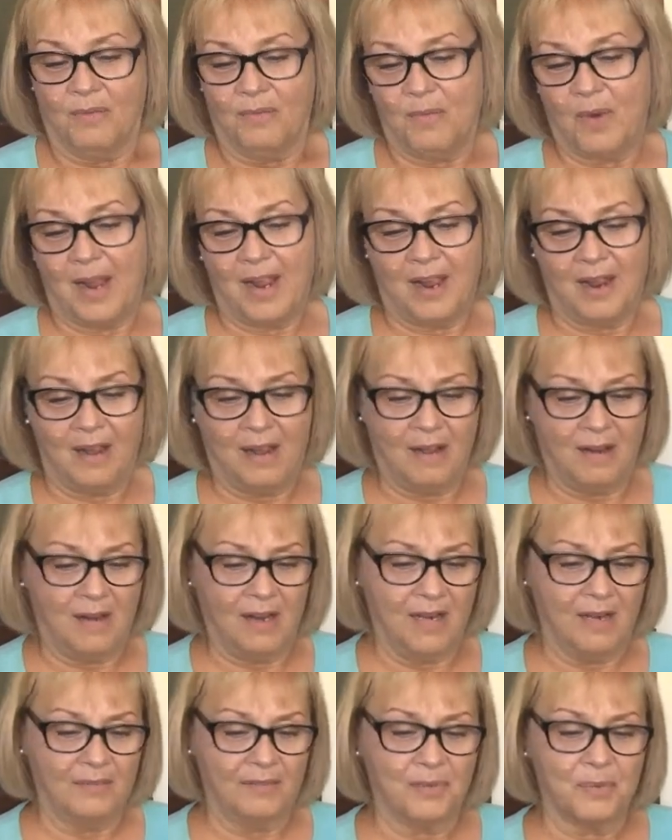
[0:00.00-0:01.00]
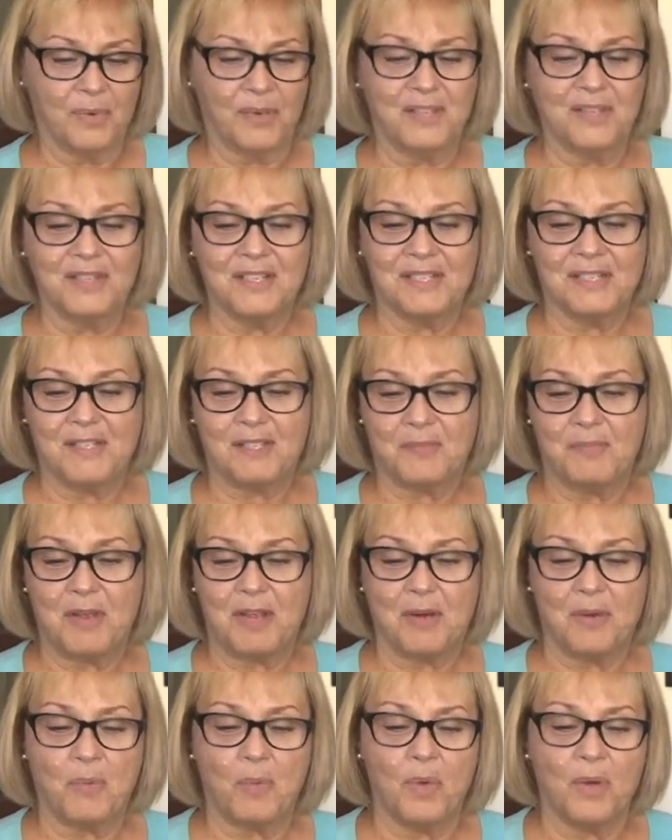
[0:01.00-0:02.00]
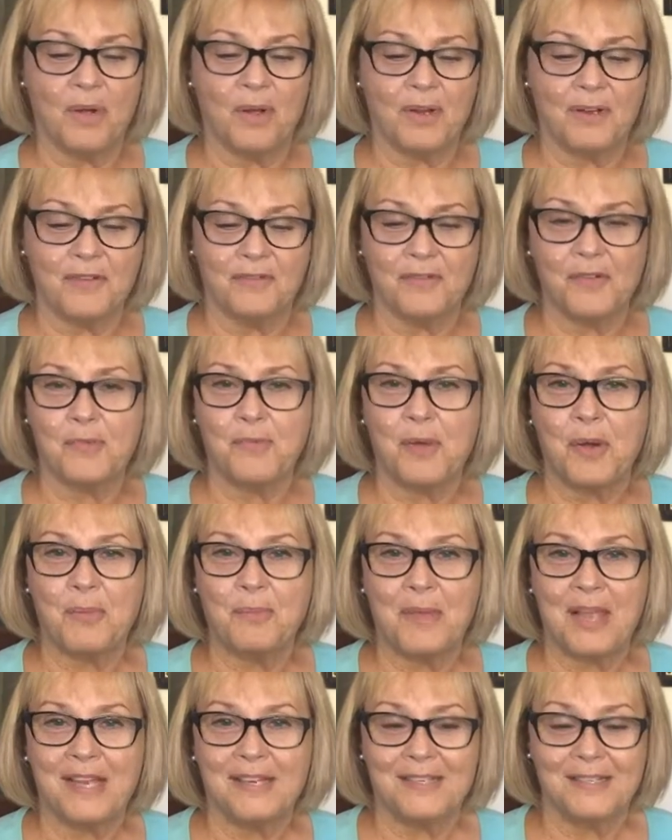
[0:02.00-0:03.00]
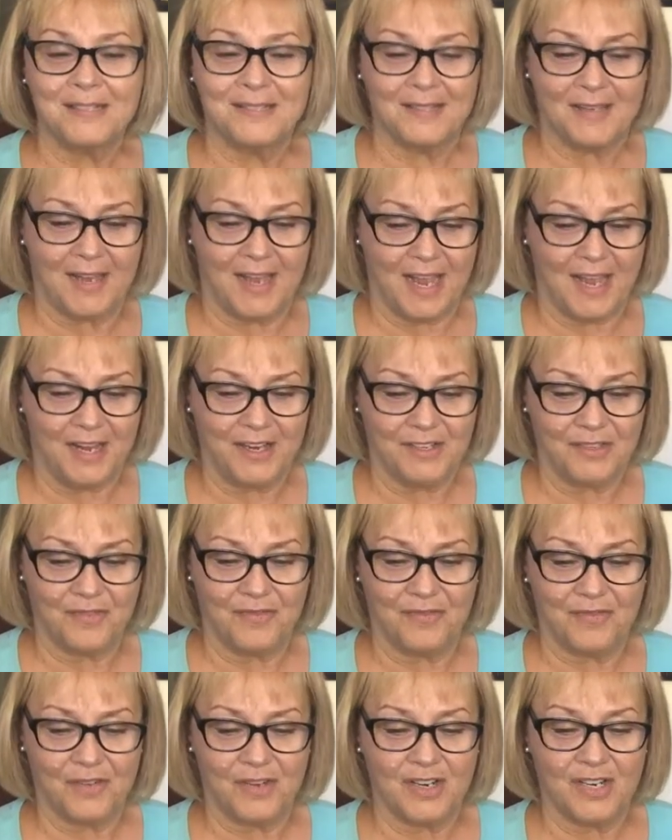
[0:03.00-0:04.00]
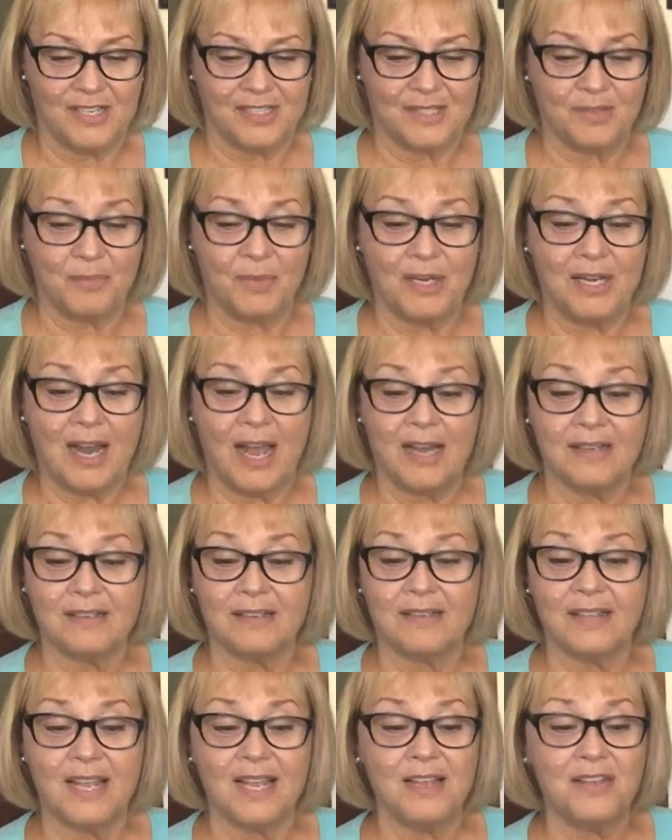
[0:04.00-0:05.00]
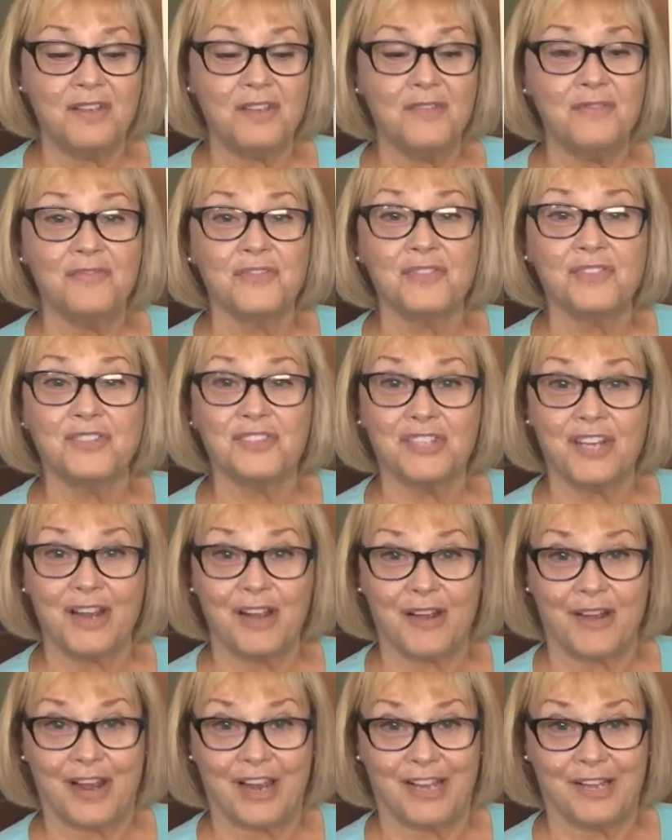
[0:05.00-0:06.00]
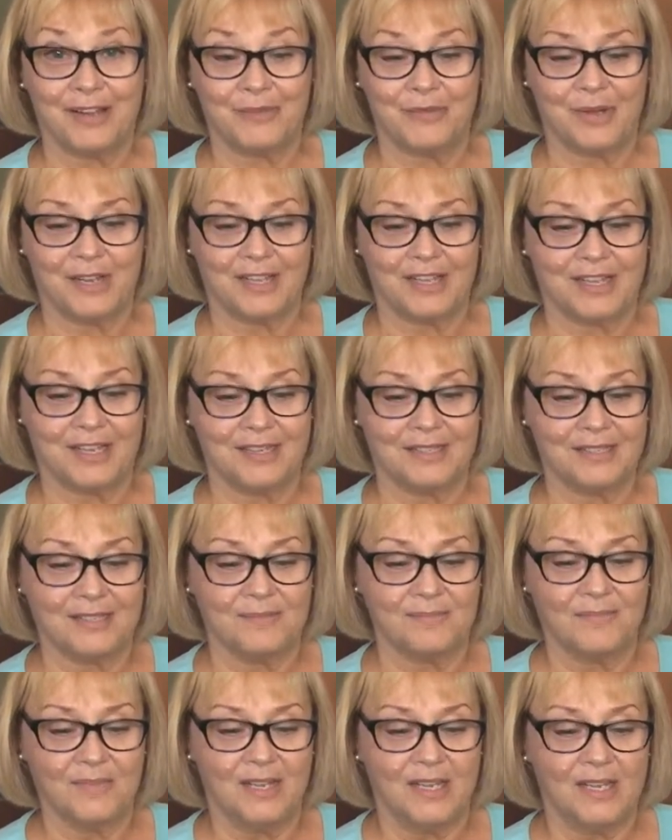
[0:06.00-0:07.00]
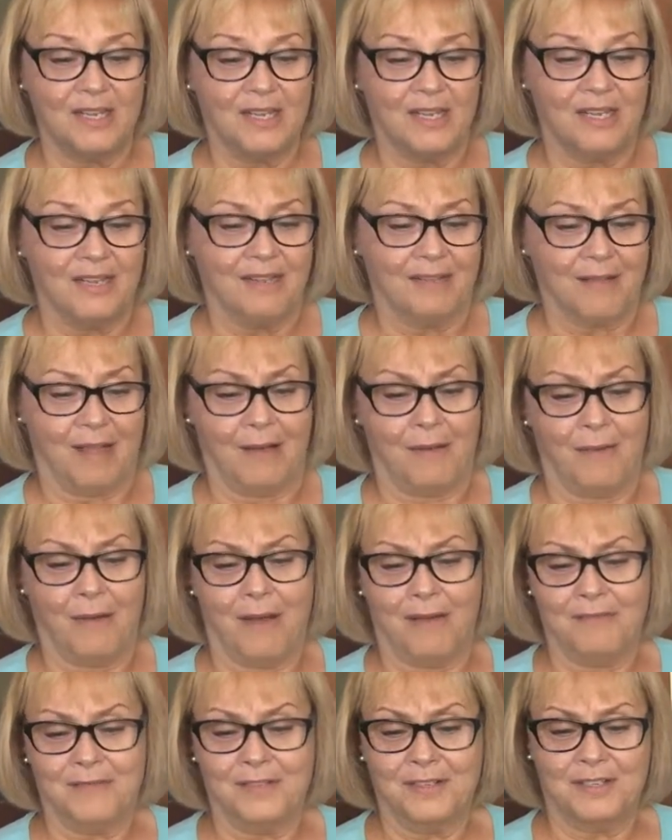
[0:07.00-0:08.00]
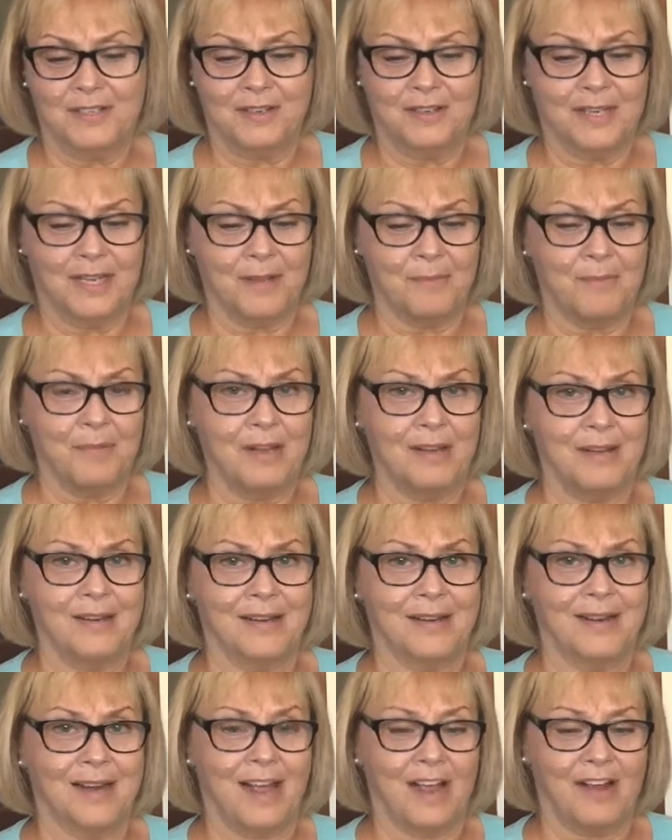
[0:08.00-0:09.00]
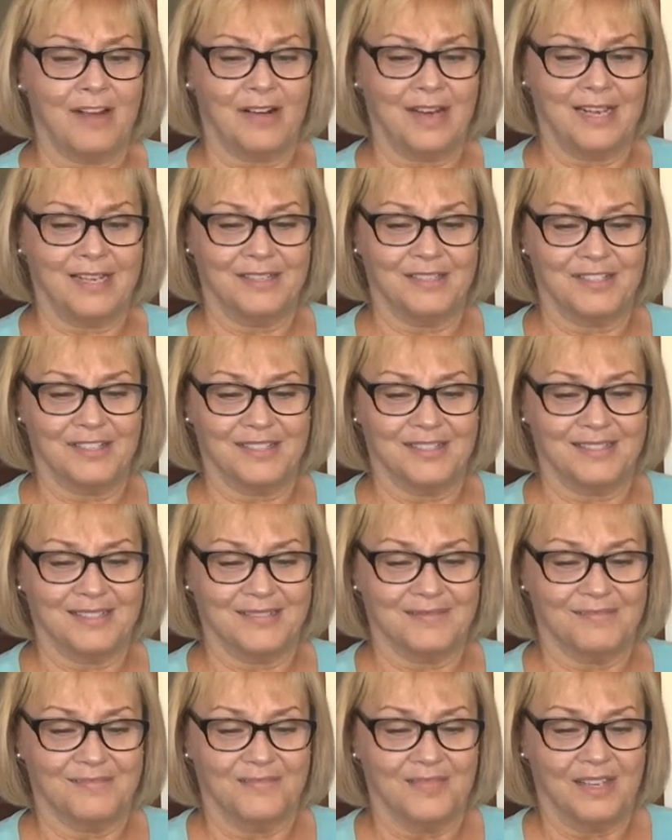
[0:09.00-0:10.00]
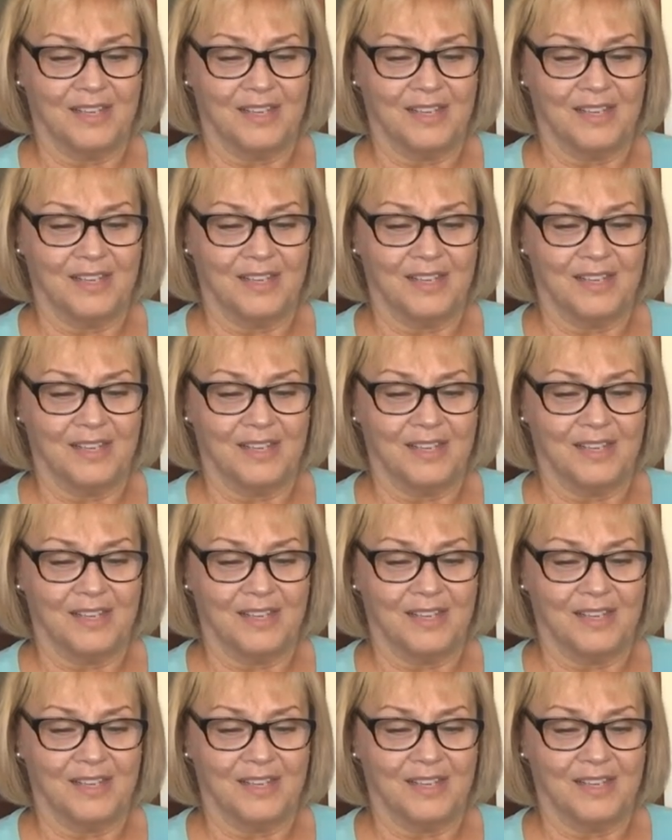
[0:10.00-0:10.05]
"Well, everyone, this has been a wonderful, momentous occasion for us, and we'd like to thank you for sharing it with us. How often do you get married at our ages?